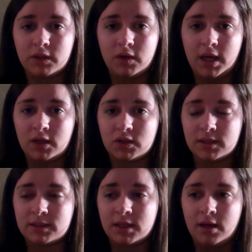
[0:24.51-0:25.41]
You can't
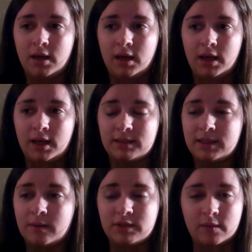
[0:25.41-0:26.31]
just
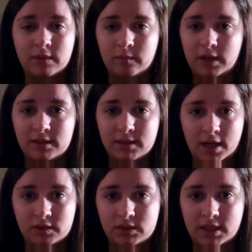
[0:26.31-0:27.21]
accept something because a
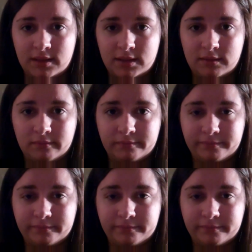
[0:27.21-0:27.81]
doctor says it.